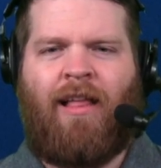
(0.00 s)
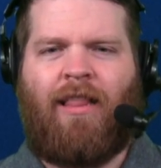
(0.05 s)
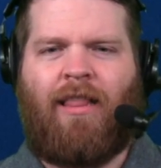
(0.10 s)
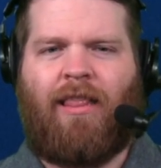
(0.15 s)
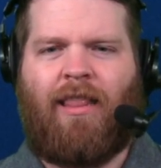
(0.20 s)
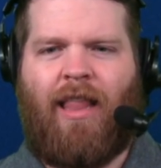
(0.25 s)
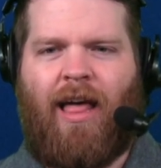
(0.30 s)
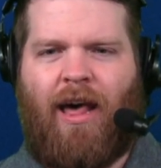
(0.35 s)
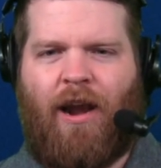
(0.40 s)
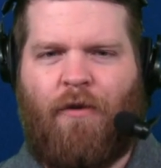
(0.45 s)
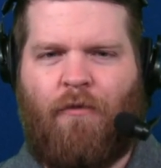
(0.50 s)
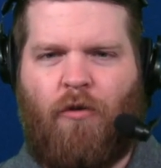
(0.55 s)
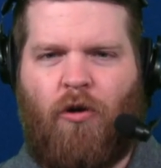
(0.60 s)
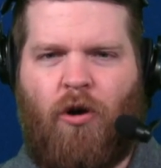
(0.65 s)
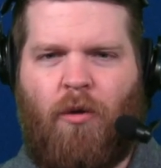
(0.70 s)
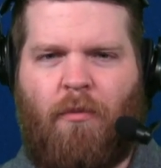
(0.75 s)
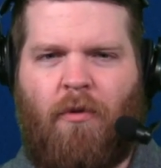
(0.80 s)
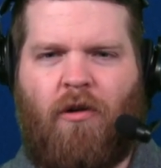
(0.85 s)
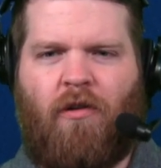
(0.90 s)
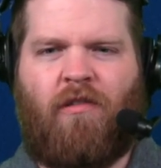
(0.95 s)
A lot of
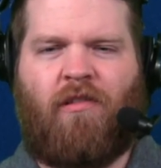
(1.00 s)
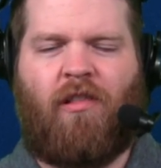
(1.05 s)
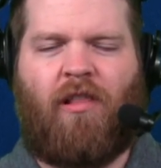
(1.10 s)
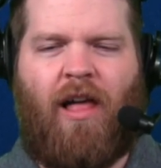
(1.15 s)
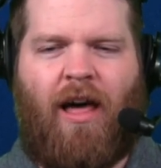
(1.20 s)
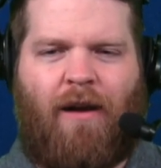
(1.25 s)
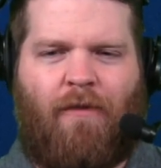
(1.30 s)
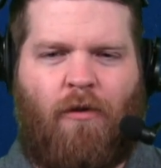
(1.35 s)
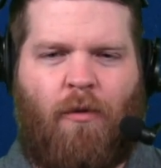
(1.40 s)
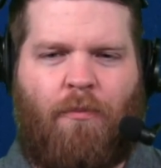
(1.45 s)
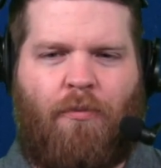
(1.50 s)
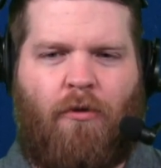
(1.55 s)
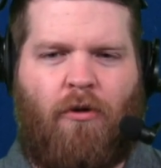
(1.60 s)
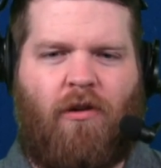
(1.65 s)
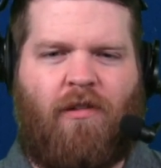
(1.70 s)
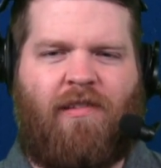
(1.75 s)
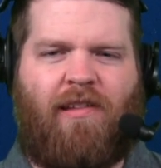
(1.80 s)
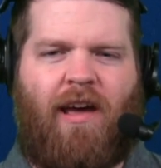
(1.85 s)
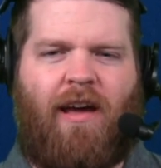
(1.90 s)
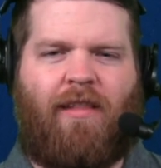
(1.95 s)
rumors, a lot of
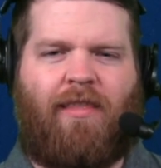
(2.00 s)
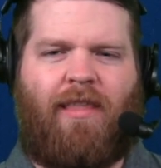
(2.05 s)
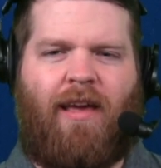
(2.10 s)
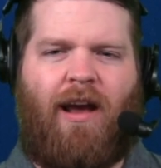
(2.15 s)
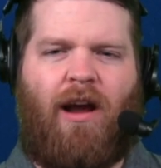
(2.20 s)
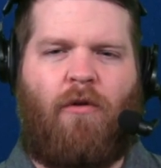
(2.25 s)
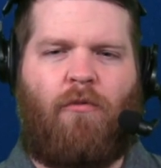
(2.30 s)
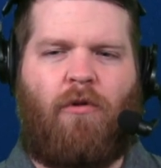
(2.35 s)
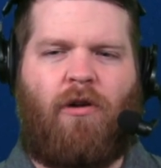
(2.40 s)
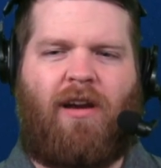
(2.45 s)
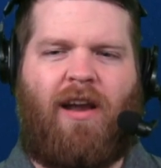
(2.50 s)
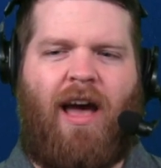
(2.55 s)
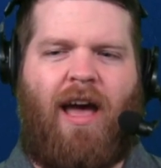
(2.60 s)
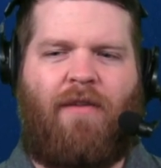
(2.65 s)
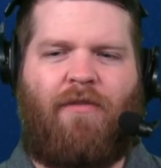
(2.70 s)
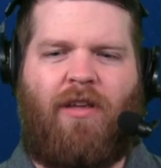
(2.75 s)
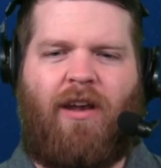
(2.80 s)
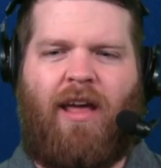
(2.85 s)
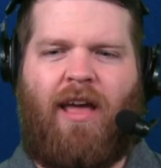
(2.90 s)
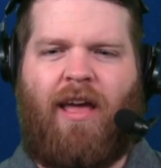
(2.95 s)
reports out there. We're
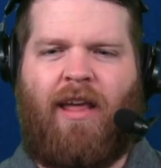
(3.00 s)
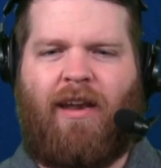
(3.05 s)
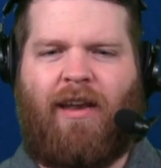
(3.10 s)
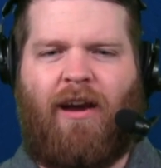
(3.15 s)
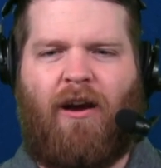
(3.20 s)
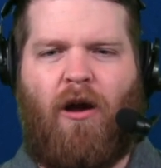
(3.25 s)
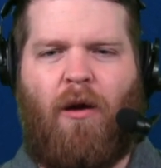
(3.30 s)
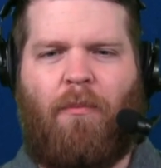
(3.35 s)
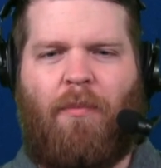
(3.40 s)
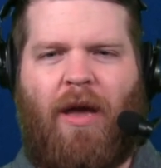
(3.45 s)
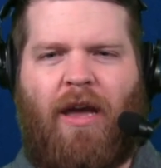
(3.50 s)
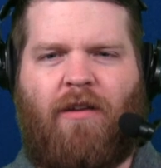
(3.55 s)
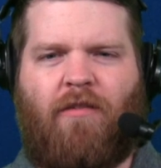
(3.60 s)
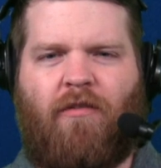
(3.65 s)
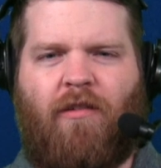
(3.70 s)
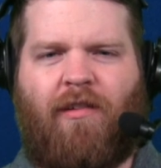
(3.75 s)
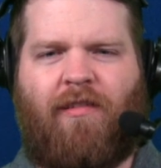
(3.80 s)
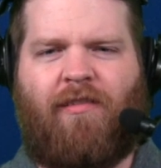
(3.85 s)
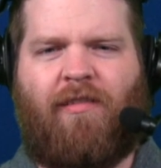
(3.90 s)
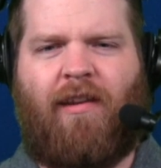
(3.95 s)
diving in here on
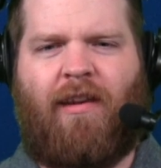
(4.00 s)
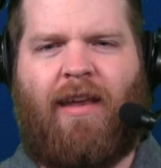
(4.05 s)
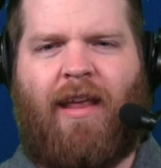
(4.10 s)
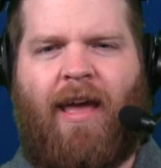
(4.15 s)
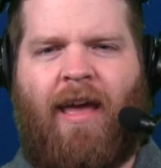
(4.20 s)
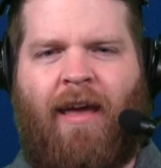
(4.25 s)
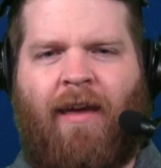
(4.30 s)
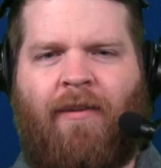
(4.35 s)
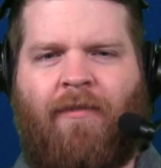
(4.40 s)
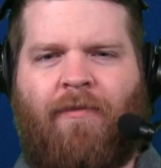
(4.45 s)
Patriots Today.